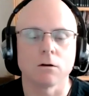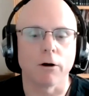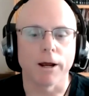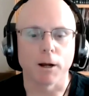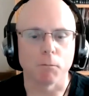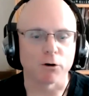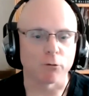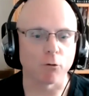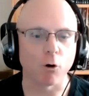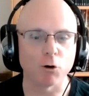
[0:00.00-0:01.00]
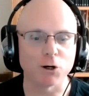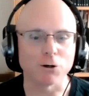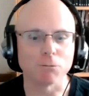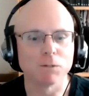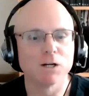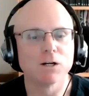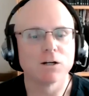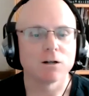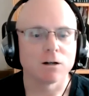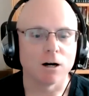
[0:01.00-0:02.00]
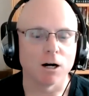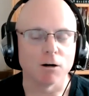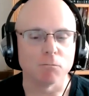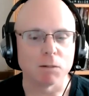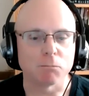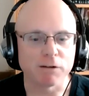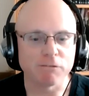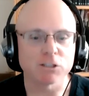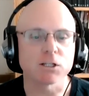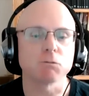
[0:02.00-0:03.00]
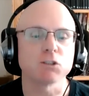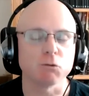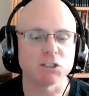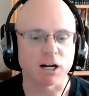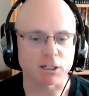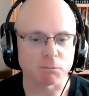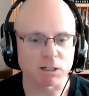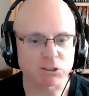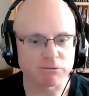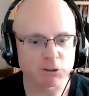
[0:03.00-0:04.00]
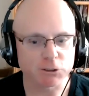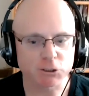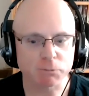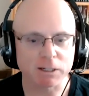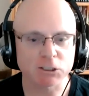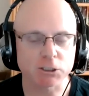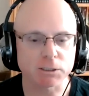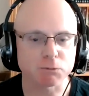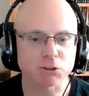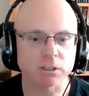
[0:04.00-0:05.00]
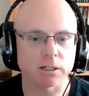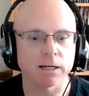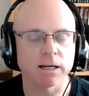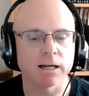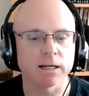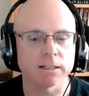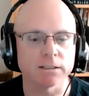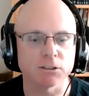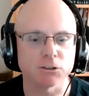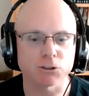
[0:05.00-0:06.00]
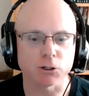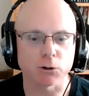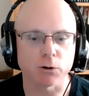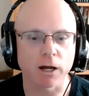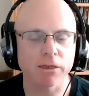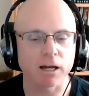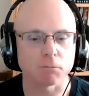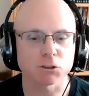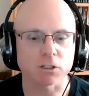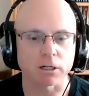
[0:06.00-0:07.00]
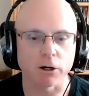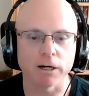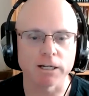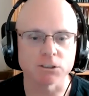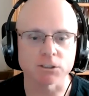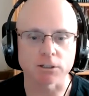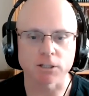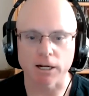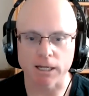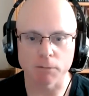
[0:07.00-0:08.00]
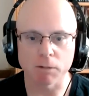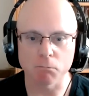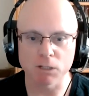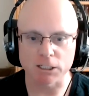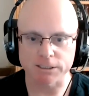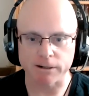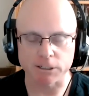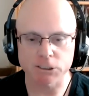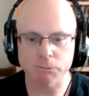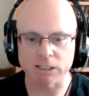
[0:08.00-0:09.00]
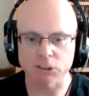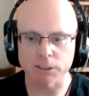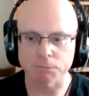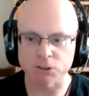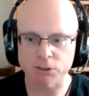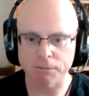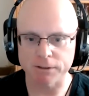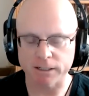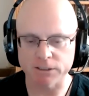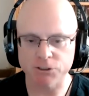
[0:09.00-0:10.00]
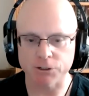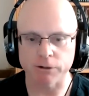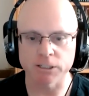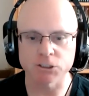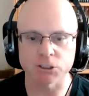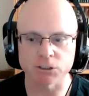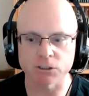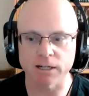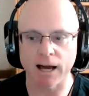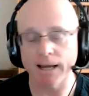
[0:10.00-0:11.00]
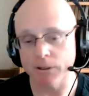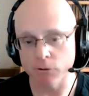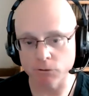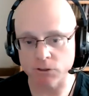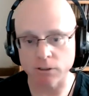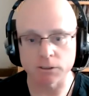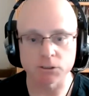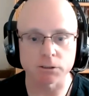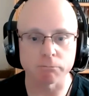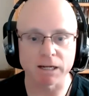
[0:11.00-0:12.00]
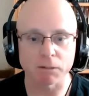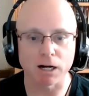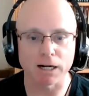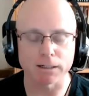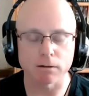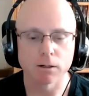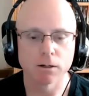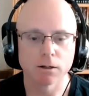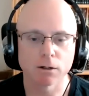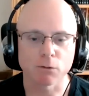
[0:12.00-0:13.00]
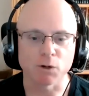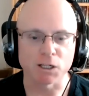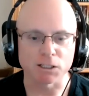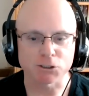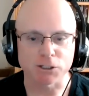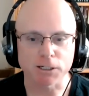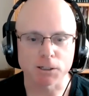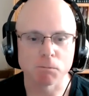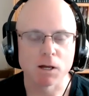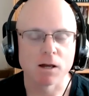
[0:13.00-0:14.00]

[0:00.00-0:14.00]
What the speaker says: Right, I'm on a roll here. My previous episode, we talked about civilian spaceships, and so I think I'm just going to go ahead and start talking about military spaceships and some of the considerations that I used, at least, to make mine realistic.